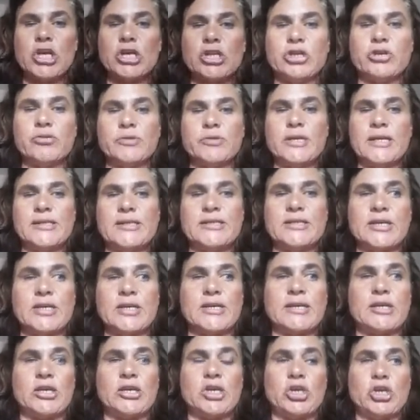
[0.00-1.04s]
You need
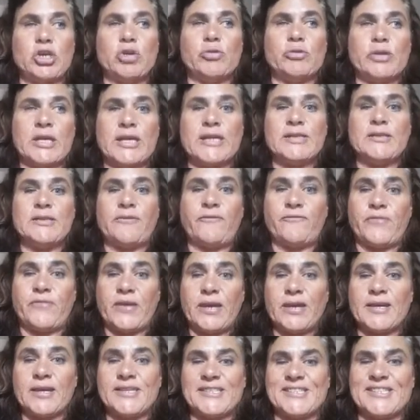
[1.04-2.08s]
to
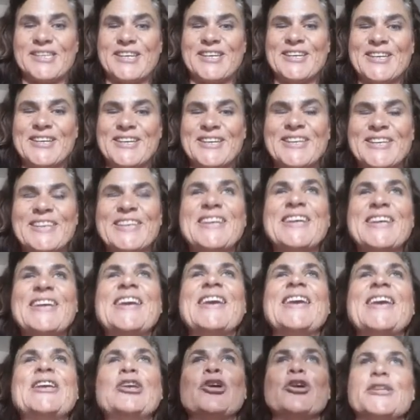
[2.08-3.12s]
fix
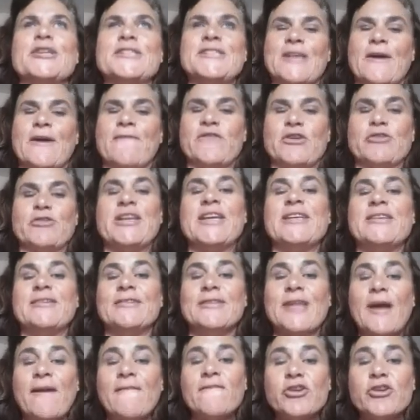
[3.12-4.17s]
yourself. You need to
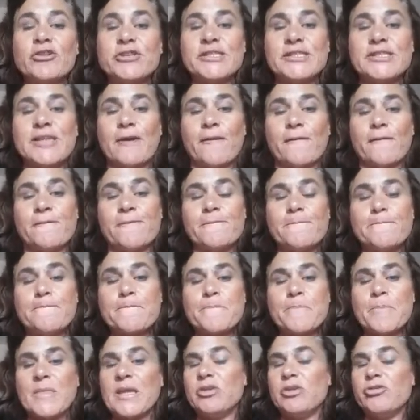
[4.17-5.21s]
love yourself.
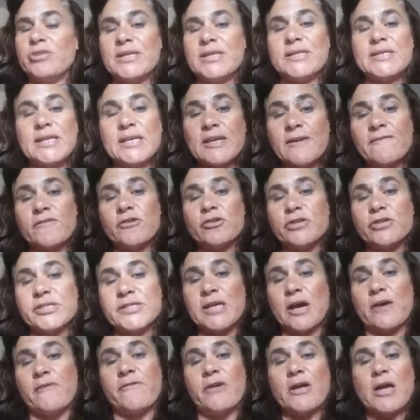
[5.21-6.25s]
You need to give
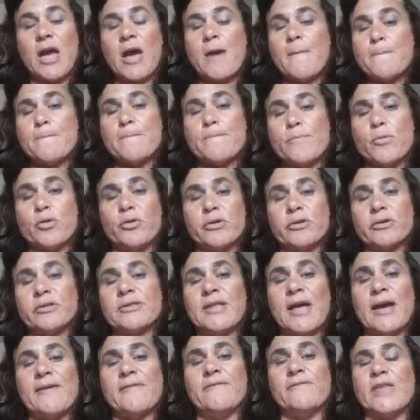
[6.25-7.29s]
yourself more
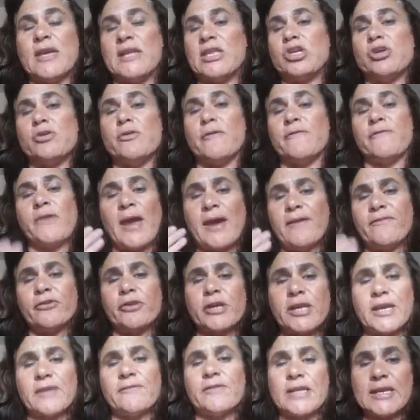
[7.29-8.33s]
love than you have ever
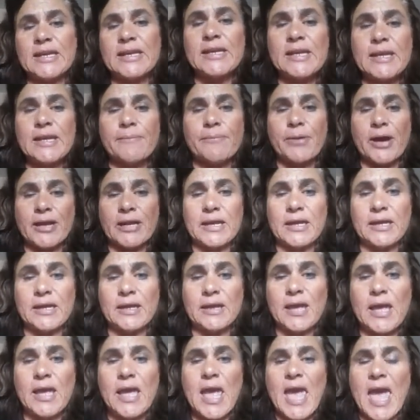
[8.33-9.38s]
given anybody.
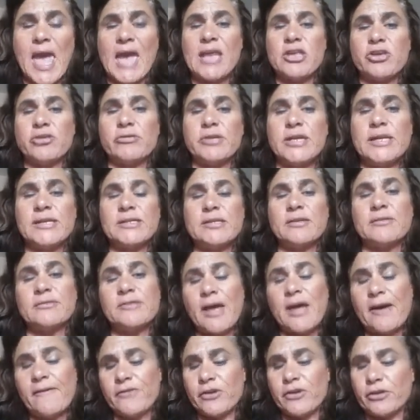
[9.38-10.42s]
And you need to
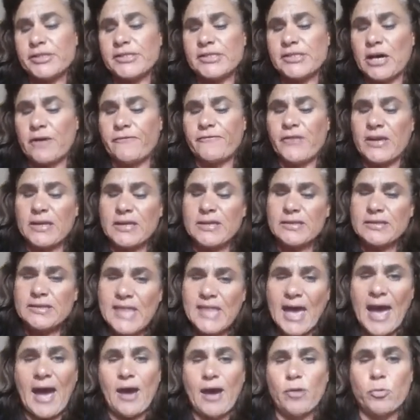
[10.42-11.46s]
love yourself in
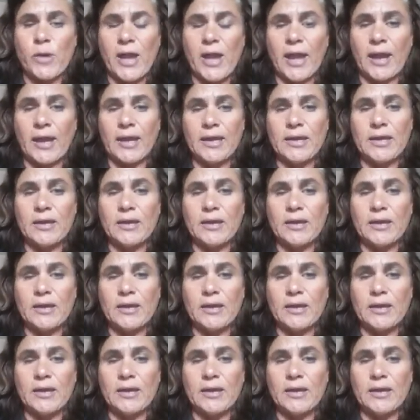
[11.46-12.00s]
that way